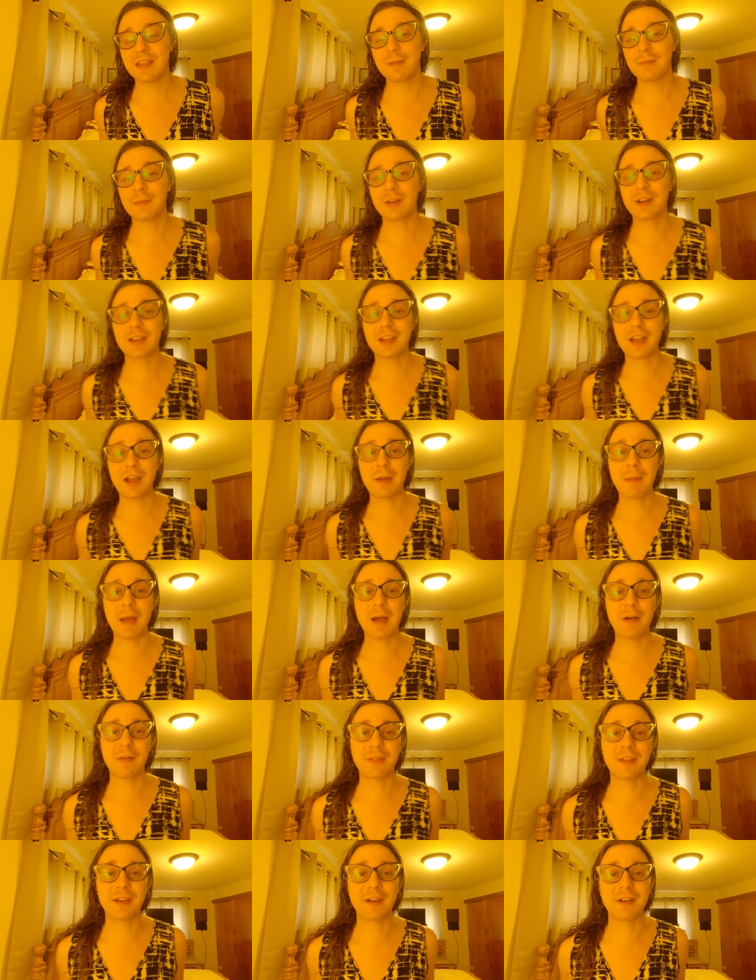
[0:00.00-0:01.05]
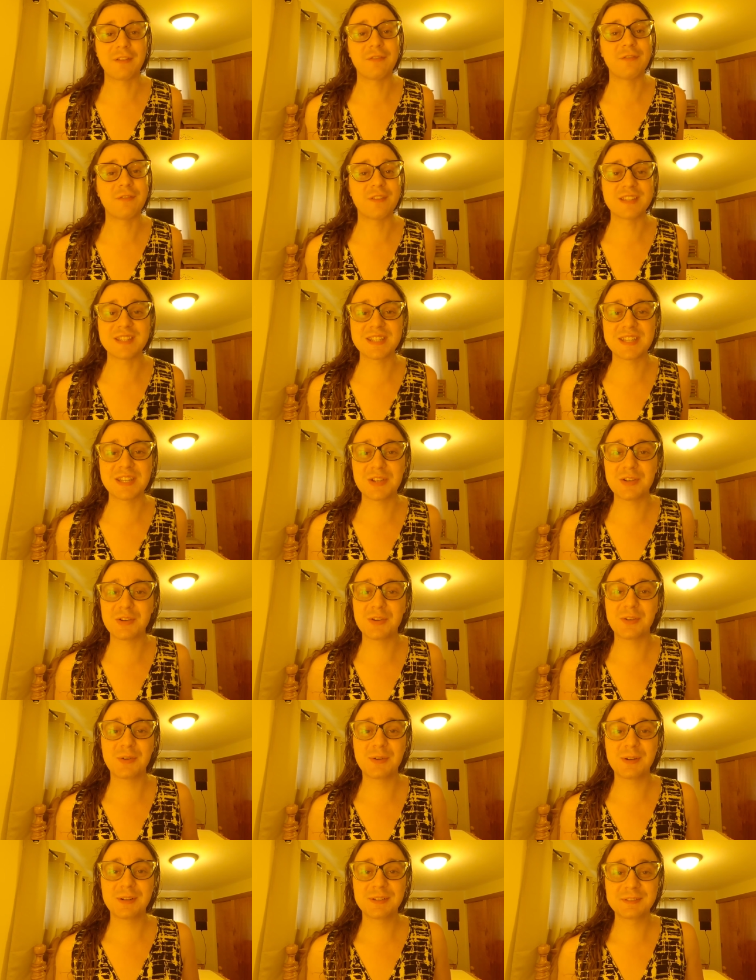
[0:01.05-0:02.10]
I'm going to come out there and visit
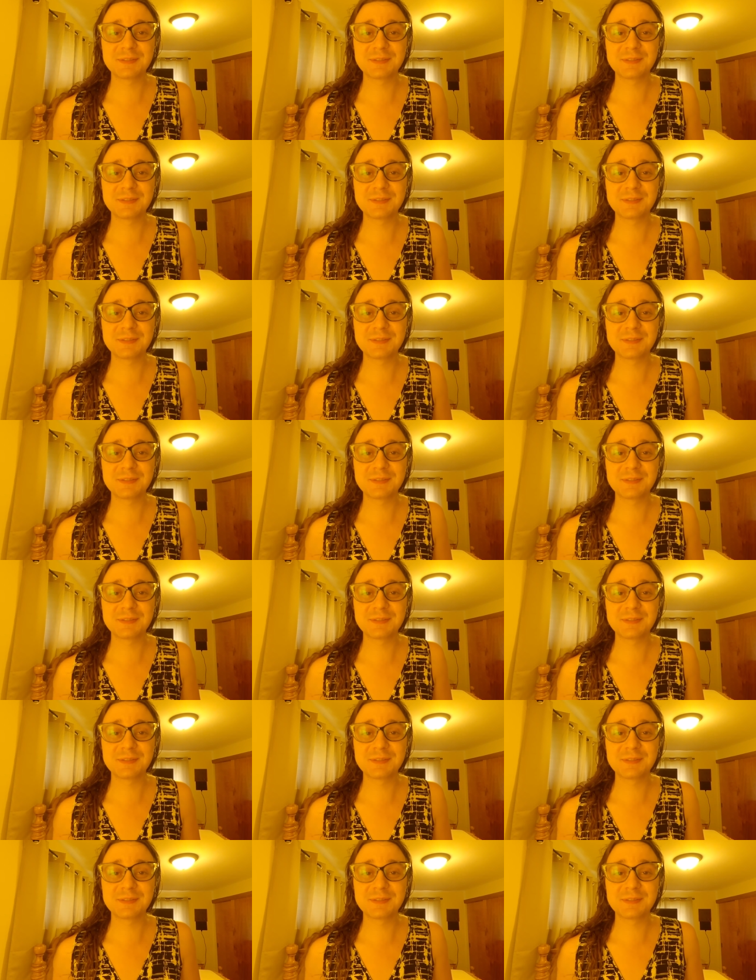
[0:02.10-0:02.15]
you.